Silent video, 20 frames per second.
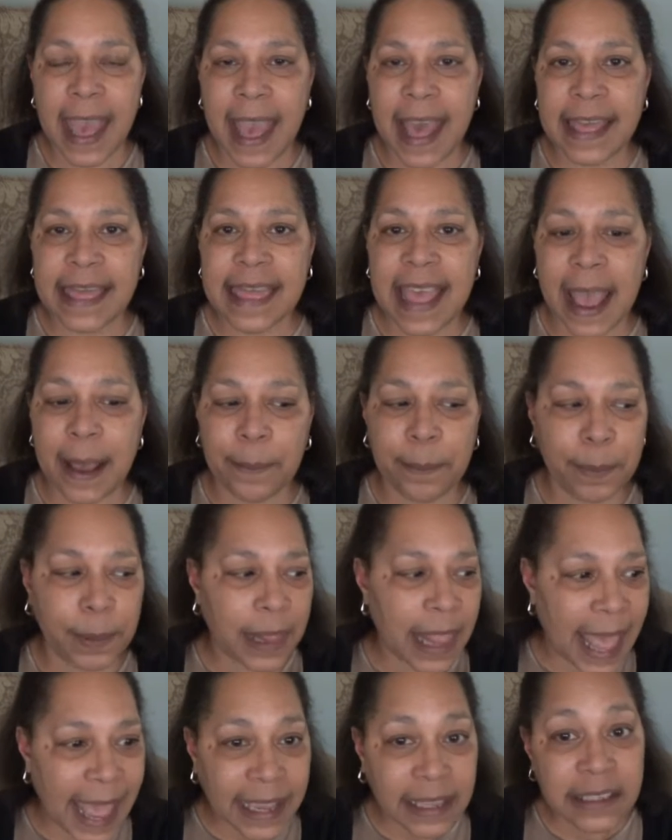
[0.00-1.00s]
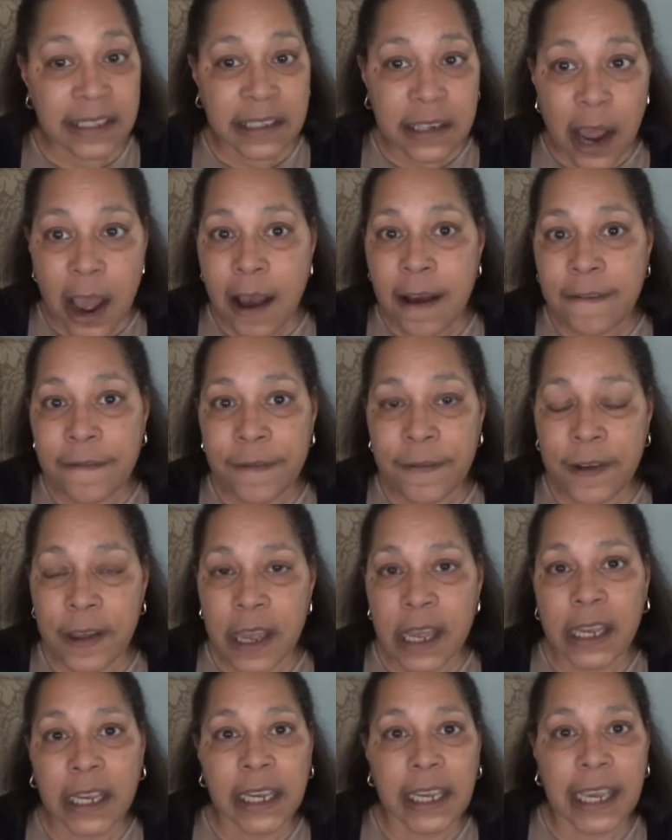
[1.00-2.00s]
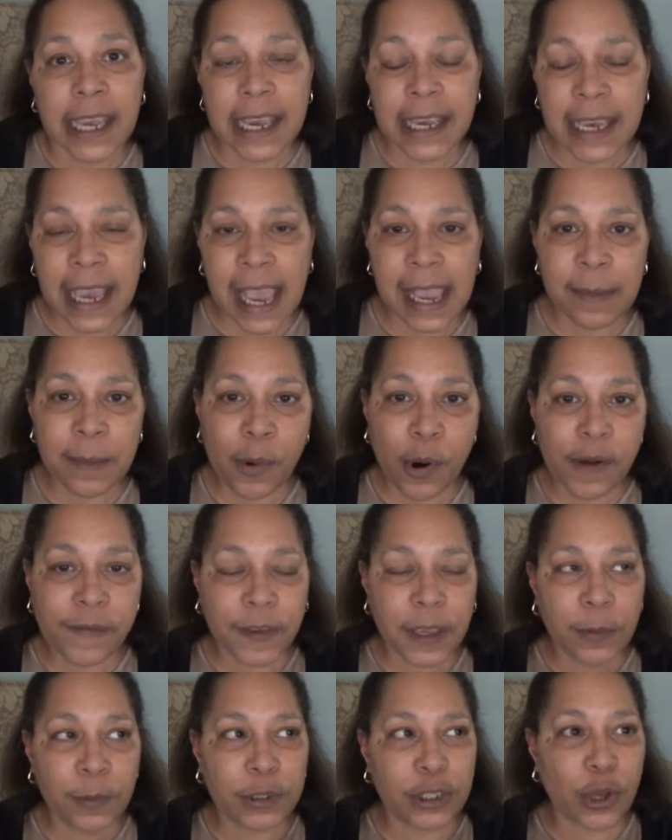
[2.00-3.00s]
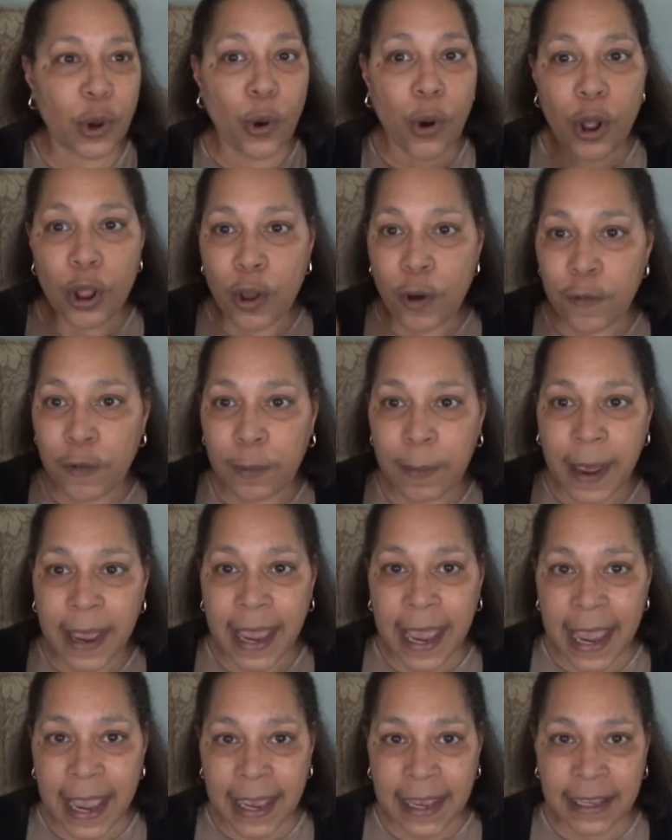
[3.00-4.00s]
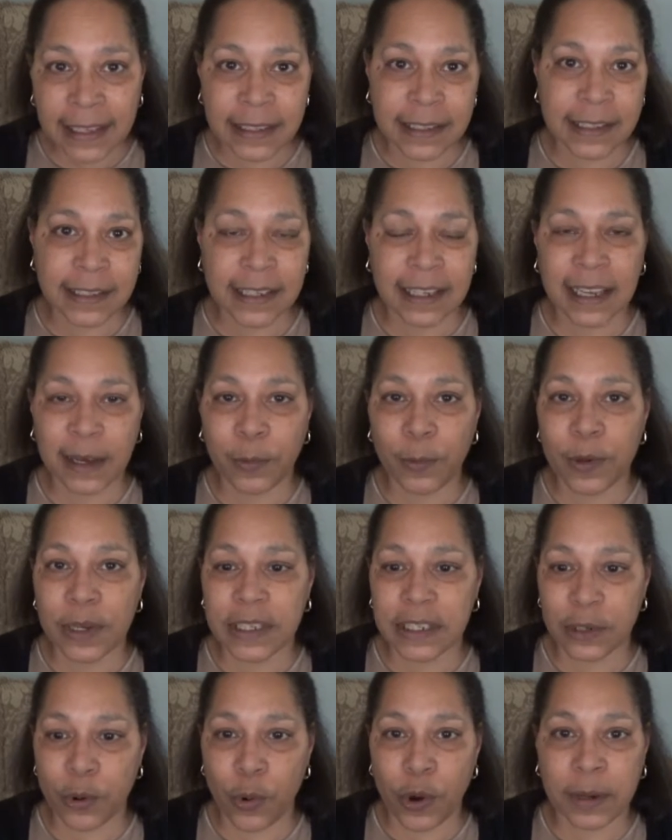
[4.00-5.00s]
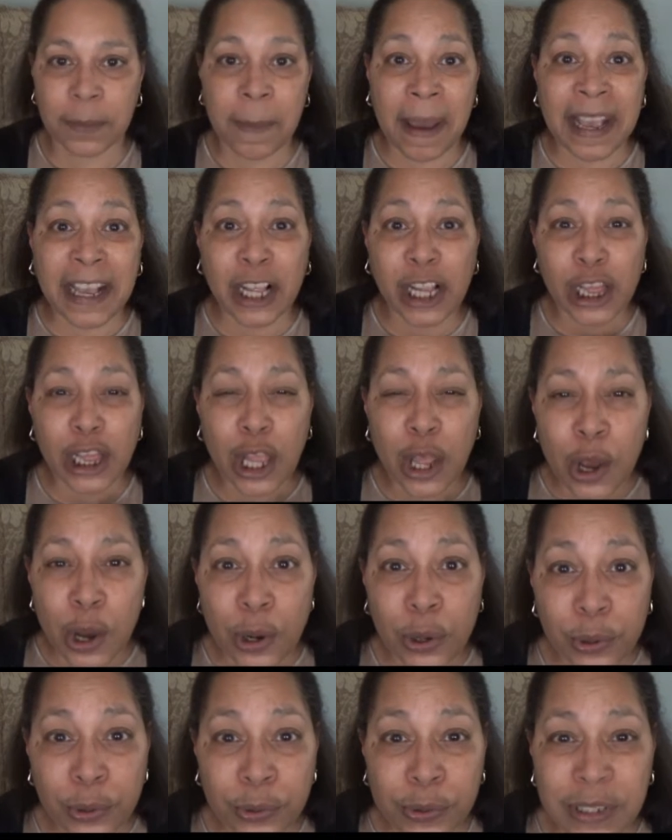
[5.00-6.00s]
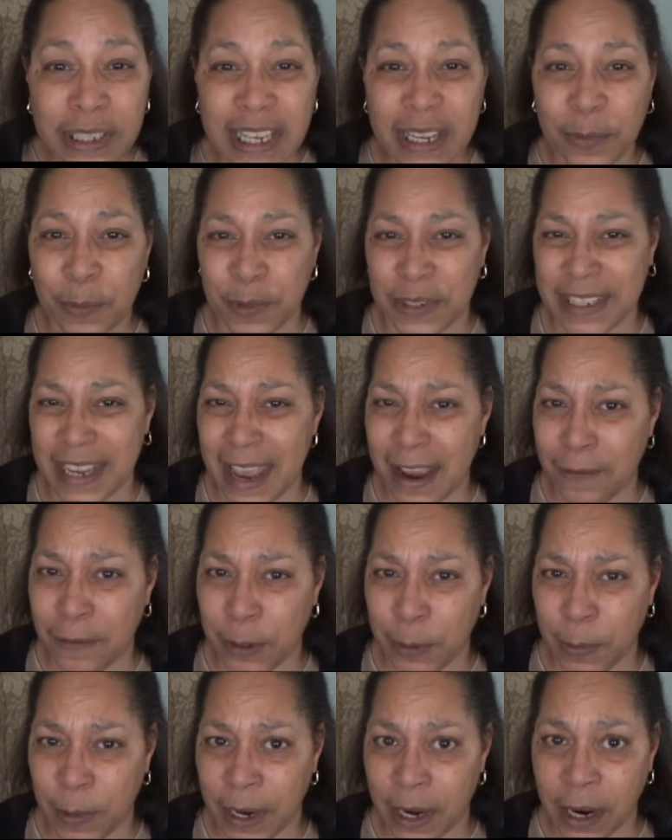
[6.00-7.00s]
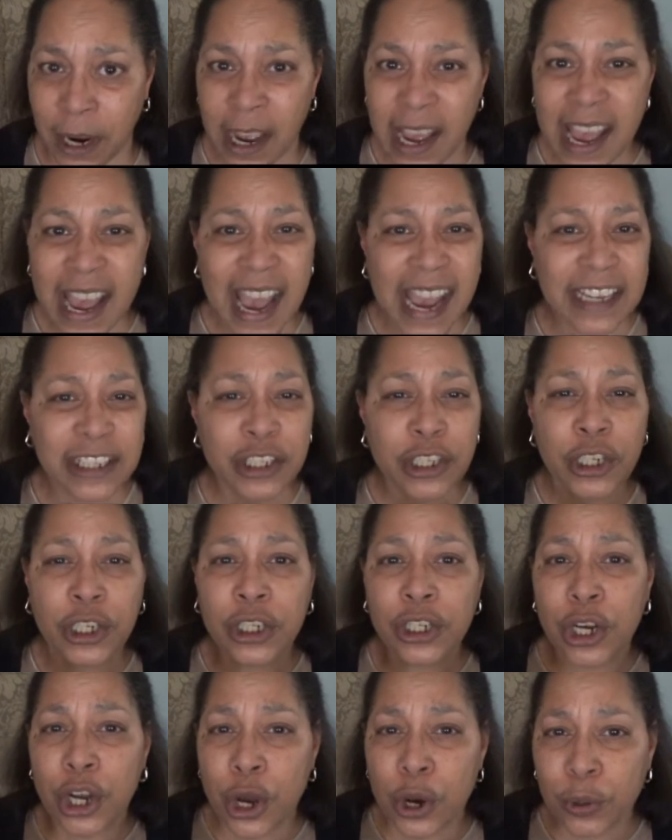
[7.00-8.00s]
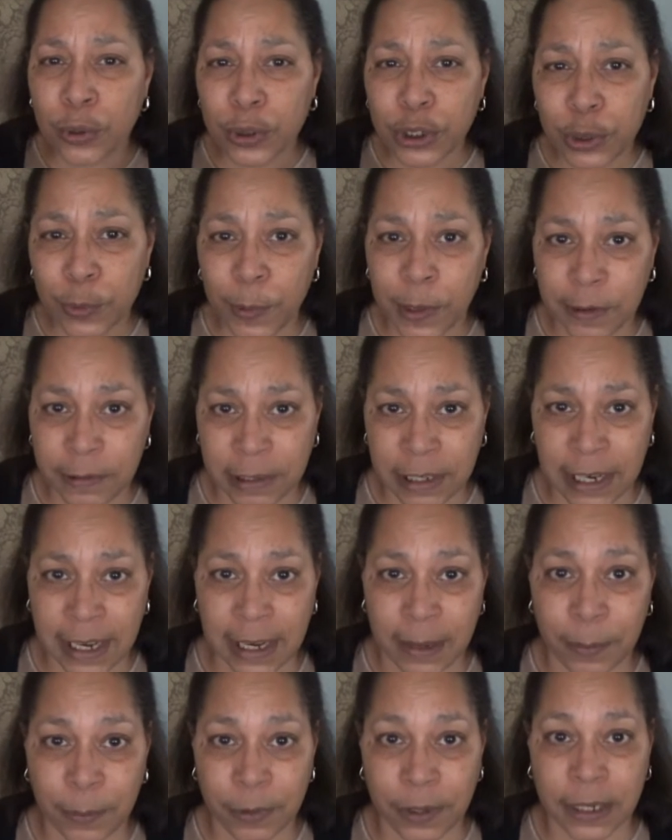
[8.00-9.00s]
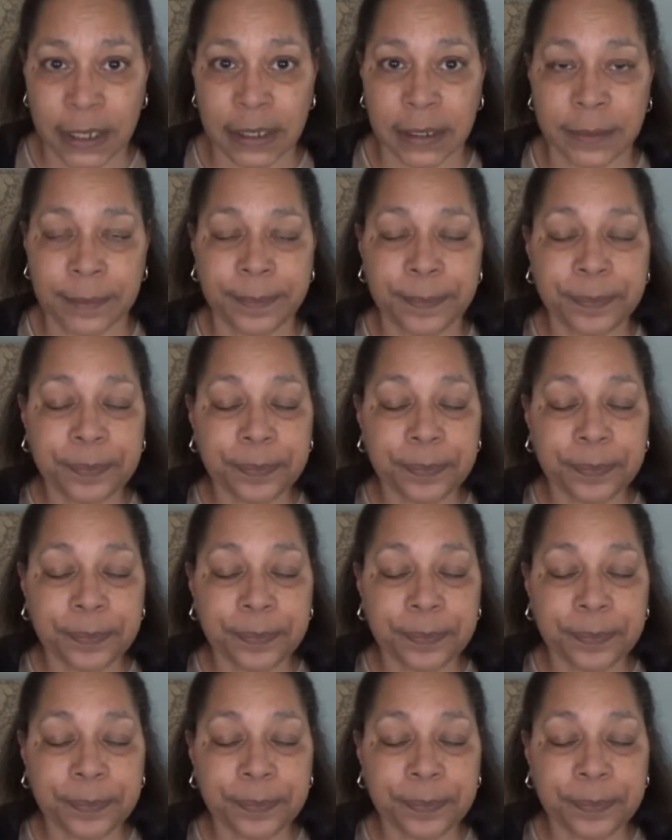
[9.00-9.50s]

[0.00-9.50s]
And that black stuff, it came off. It was all over my hands. It was on my clothes. It was everywhere. I should have known to wear an apron.